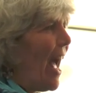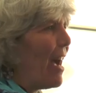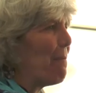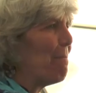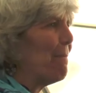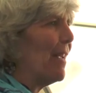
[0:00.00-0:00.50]

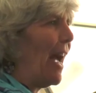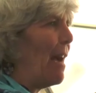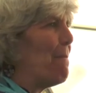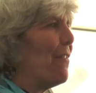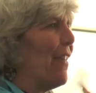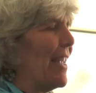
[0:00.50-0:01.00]
i
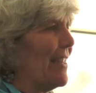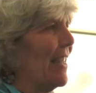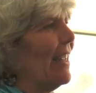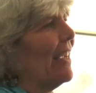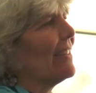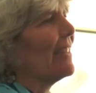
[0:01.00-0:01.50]
am
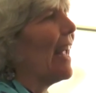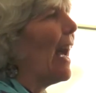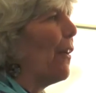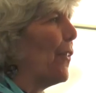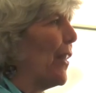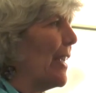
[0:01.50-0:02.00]
fascinated
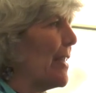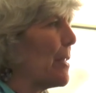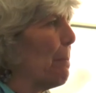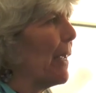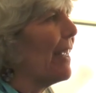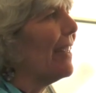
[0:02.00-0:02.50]
how things
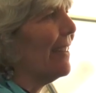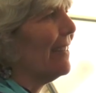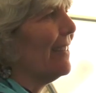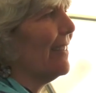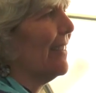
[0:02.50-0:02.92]
begin.